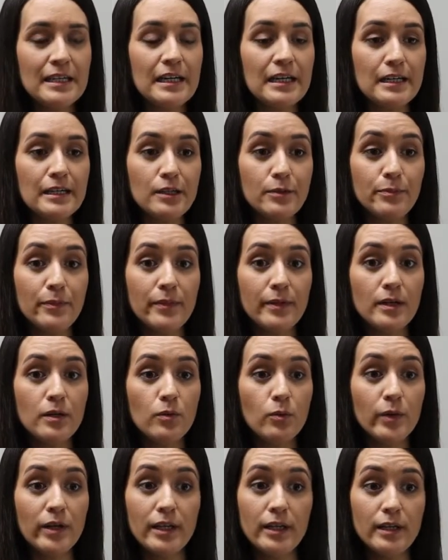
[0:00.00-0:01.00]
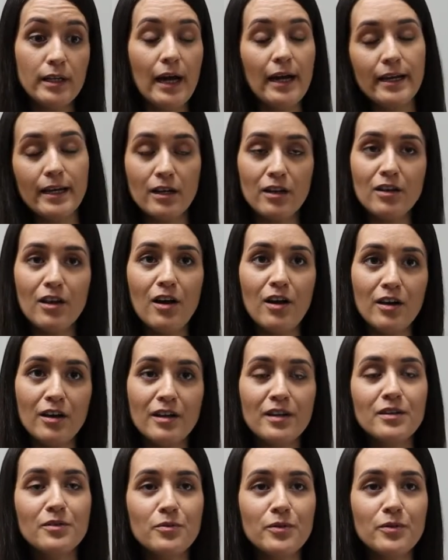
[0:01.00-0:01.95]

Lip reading: I get along